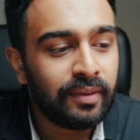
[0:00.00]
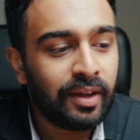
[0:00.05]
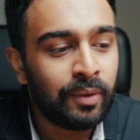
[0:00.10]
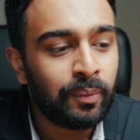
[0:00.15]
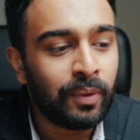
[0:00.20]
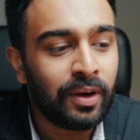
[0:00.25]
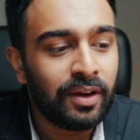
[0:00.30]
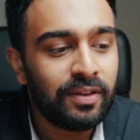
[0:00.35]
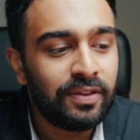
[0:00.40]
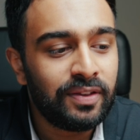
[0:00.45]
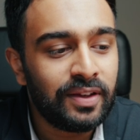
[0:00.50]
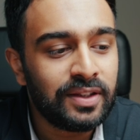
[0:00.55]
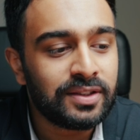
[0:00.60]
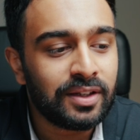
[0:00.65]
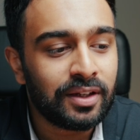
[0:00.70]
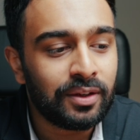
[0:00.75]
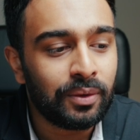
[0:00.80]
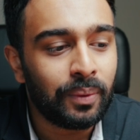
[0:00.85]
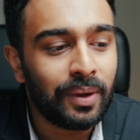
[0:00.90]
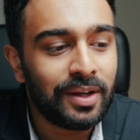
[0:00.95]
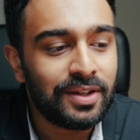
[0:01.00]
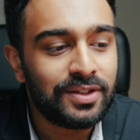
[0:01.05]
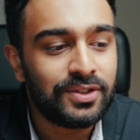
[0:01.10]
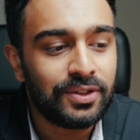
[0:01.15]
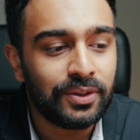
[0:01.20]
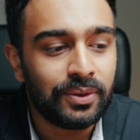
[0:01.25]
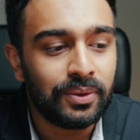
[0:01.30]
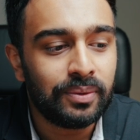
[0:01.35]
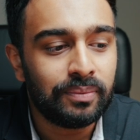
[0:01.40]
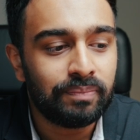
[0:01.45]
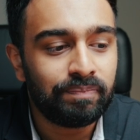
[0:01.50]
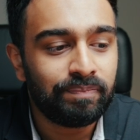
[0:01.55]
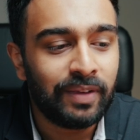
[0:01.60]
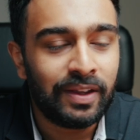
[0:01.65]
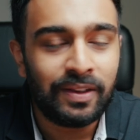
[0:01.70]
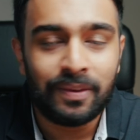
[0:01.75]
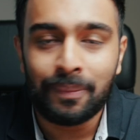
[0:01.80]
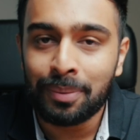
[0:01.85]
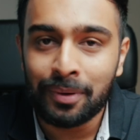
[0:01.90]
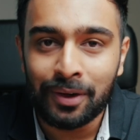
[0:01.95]
And one of the things I'd always do
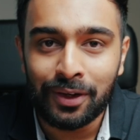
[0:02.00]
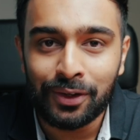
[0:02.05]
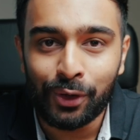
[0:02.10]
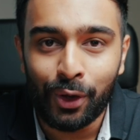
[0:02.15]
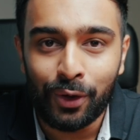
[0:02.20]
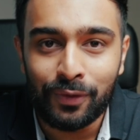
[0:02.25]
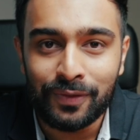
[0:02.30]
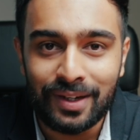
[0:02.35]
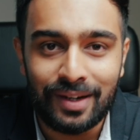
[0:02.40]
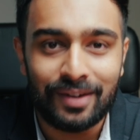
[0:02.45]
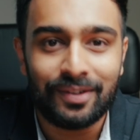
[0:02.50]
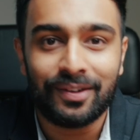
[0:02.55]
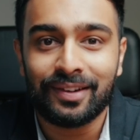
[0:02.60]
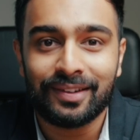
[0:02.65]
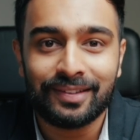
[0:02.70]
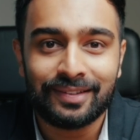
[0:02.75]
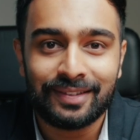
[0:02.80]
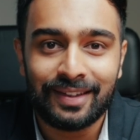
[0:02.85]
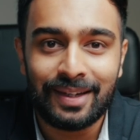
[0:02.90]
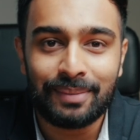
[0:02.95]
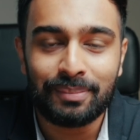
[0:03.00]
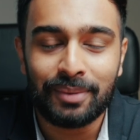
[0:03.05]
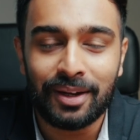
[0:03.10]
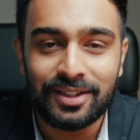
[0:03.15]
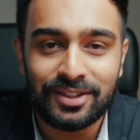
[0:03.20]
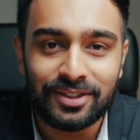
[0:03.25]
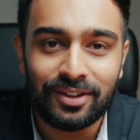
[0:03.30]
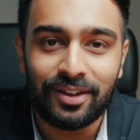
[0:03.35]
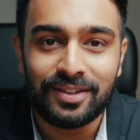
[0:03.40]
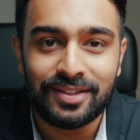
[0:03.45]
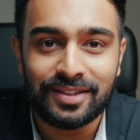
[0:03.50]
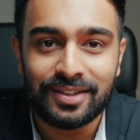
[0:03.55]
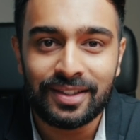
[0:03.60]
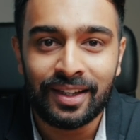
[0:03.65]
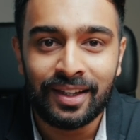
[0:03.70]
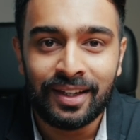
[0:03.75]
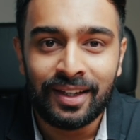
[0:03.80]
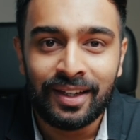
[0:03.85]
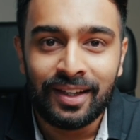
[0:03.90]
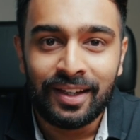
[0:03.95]
in the pre-COVID era in my science
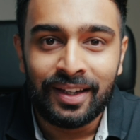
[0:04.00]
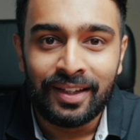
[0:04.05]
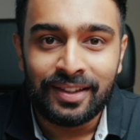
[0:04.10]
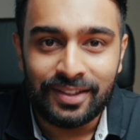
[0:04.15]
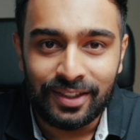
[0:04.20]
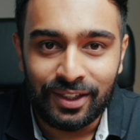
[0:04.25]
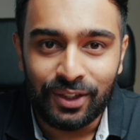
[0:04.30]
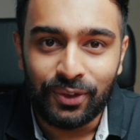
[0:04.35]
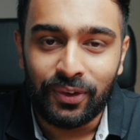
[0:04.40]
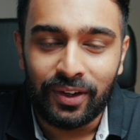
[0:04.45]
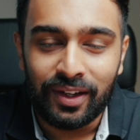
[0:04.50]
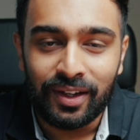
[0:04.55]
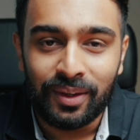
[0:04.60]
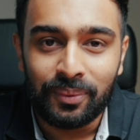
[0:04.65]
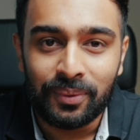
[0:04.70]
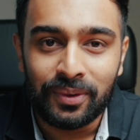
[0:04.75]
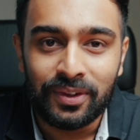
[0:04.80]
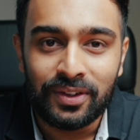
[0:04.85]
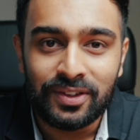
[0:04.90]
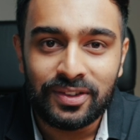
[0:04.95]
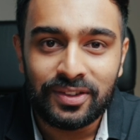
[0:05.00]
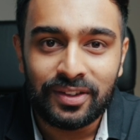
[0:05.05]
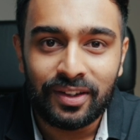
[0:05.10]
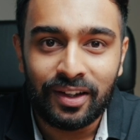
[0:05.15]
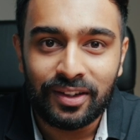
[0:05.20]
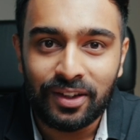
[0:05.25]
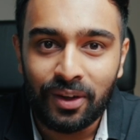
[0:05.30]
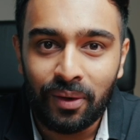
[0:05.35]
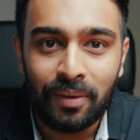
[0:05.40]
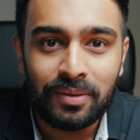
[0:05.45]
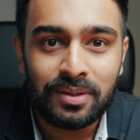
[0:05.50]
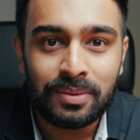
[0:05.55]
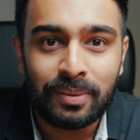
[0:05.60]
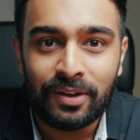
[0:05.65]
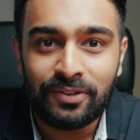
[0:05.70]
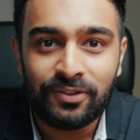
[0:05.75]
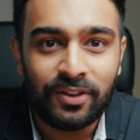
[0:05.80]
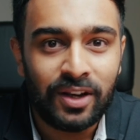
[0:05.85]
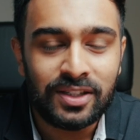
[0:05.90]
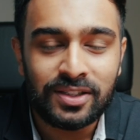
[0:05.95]
degree was I'd go out to my
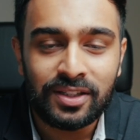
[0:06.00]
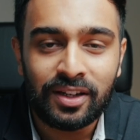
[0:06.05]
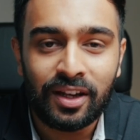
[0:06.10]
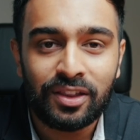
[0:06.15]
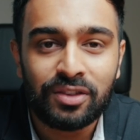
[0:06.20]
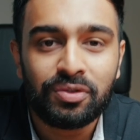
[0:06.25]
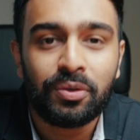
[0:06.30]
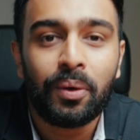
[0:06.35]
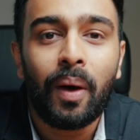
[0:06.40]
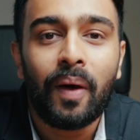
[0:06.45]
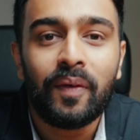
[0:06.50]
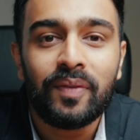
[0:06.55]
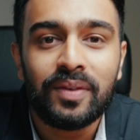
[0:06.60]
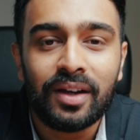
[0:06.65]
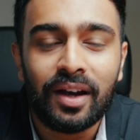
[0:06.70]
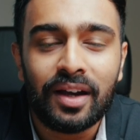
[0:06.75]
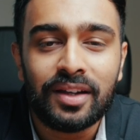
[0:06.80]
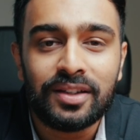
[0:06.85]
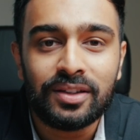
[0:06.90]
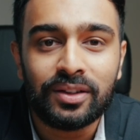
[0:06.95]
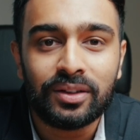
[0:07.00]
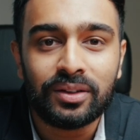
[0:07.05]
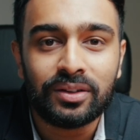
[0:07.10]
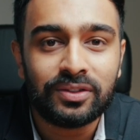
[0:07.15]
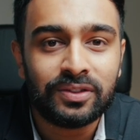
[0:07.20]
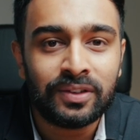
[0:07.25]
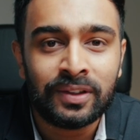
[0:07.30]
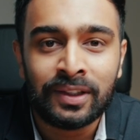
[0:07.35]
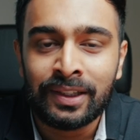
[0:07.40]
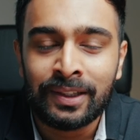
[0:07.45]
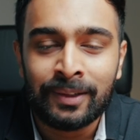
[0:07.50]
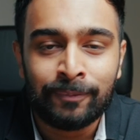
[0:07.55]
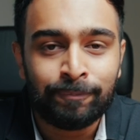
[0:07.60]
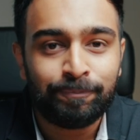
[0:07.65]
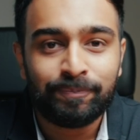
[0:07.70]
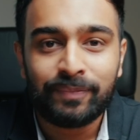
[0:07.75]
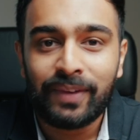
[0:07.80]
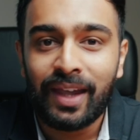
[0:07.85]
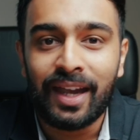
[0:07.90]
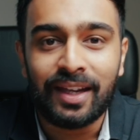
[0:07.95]
friends and I'd throw out the idea of,
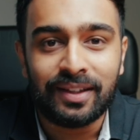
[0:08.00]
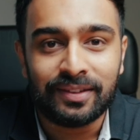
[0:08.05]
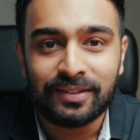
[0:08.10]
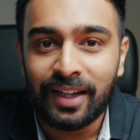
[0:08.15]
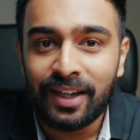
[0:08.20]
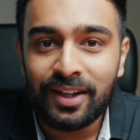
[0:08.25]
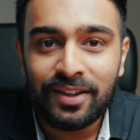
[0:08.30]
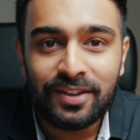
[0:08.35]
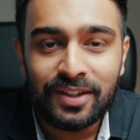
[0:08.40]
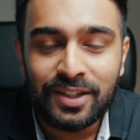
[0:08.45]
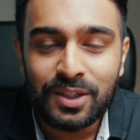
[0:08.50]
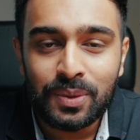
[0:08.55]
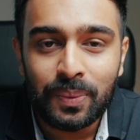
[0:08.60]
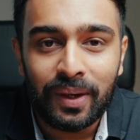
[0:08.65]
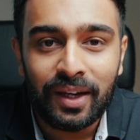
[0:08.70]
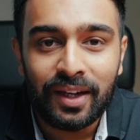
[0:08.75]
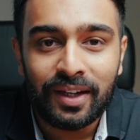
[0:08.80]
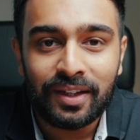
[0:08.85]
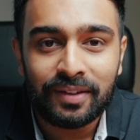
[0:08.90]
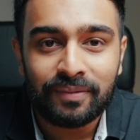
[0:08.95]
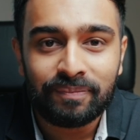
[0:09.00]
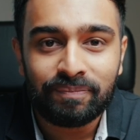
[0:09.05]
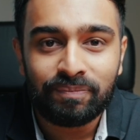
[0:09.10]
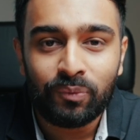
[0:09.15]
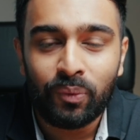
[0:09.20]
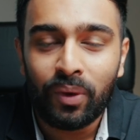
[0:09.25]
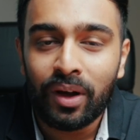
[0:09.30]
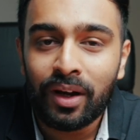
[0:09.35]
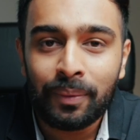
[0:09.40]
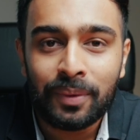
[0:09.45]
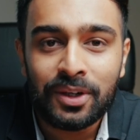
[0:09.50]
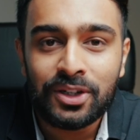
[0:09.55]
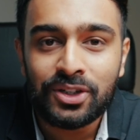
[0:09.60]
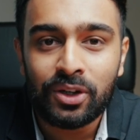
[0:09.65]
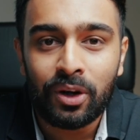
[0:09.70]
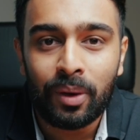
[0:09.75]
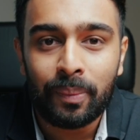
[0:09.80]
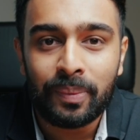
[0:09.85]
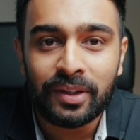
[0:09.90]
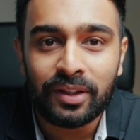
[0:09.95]
hey, later this week, why don't we
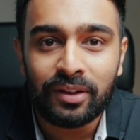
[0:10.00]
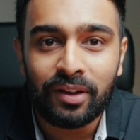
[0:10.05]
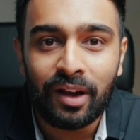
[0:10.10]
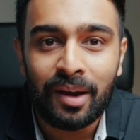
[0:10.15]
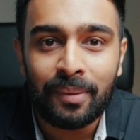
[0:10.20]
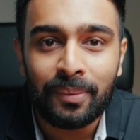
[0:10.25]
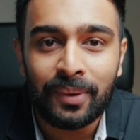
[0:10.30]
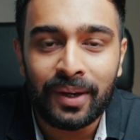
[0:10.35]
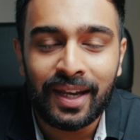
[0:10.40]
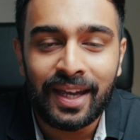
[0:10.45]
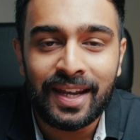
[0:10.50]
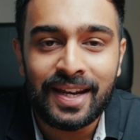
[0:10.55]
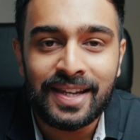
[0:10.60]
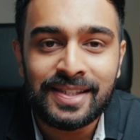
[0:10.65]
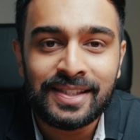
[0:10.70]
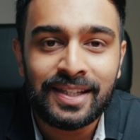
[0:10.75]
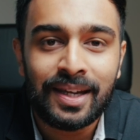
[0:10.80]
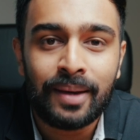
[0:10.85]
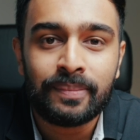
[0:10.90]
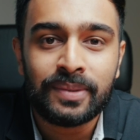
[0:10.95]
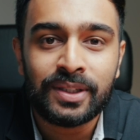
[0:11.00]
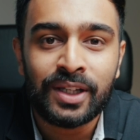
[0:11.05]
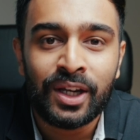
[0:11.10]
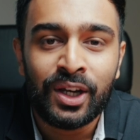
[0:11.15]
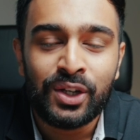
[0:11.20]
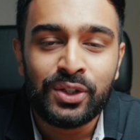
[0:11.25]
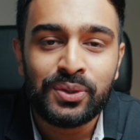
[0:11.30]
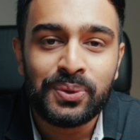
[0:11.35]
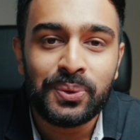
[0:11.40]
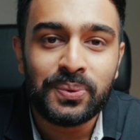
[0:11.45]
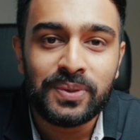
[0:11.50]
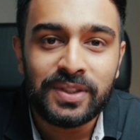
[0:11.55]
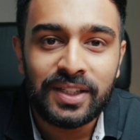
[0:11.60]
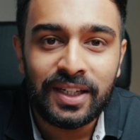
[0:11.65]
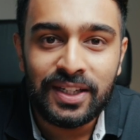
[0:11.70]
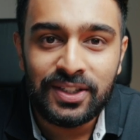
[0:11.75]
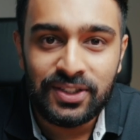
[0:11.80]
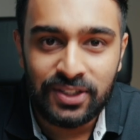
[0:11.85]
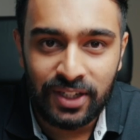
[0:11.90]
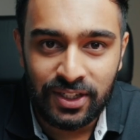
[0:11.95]
show up in the library and attempt to
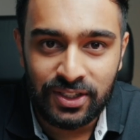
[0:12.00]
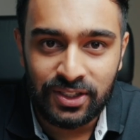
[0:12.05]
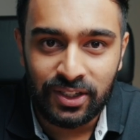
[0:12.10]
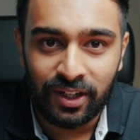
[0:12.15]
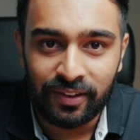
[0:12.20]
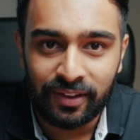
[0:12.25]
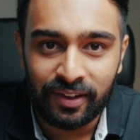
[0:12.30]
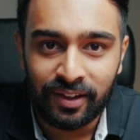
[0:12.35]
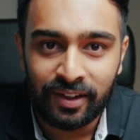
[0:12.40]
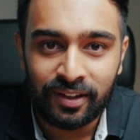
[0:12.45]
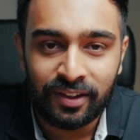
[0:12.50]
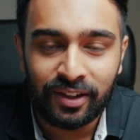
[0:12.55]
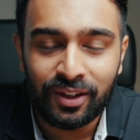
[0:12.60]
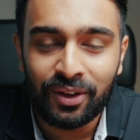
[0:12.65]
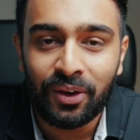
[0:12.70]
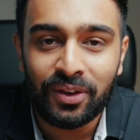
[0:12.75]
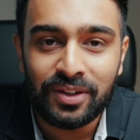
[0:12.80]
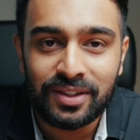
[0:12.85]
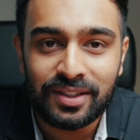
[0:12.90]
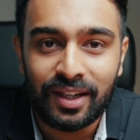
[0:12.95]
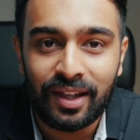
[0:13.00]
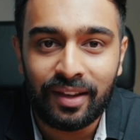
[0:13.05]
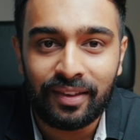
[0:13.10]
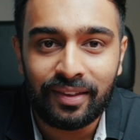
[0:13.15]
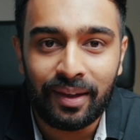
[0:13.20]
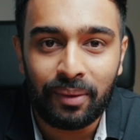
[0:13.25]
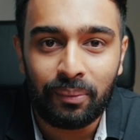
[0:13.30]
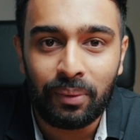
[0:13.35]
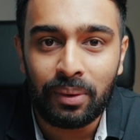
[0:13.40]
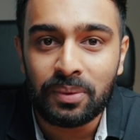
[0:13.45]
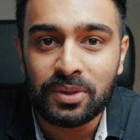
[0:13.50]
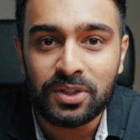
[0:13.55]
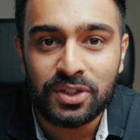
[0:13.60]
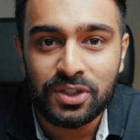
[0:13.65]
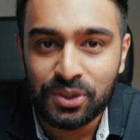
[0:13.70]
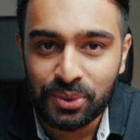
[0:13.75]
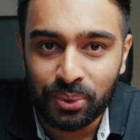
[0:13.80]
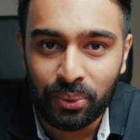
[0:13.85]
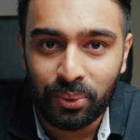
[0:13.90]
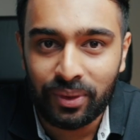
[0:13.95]
teach each other the content that we were
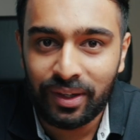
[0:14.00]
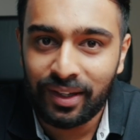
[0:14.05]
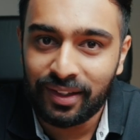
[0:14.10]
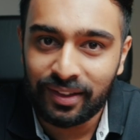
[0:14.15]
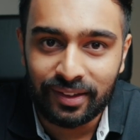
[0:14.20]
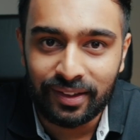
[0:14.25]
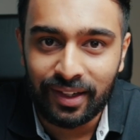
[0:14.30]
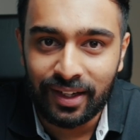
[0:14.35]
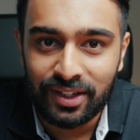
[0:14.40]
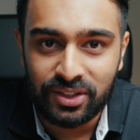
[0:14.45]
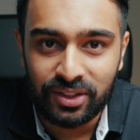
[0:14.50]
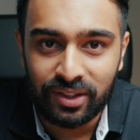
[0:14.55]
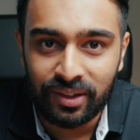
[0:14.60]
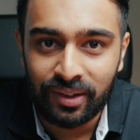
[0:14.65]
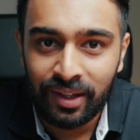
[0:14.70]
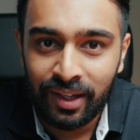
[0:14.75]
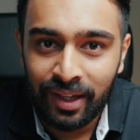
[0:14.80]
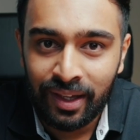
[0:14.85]
just taught in the lecture.